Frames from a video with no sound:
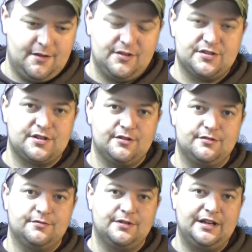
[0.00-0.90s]
this
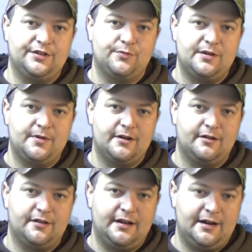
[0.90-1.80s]
gun is way
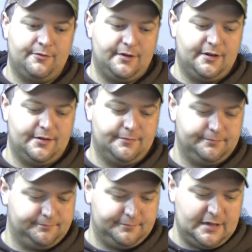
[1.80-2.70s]
better than that one, and
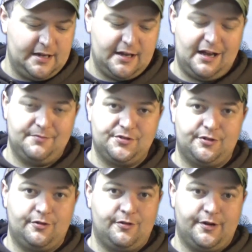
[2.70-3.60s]
I'm
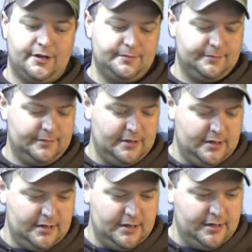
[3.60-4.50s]
sure on up.
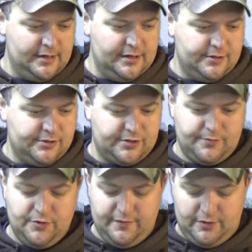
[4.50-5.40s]

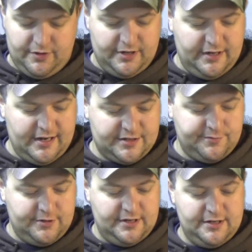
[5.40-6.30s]
So moving on to the next
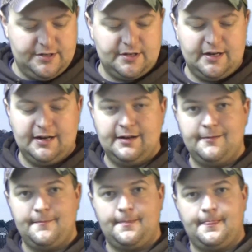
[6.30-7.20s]
one is
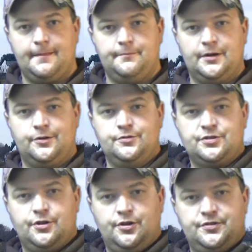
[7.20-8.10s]
my Goose
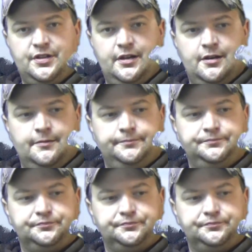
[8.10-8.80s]
calls here.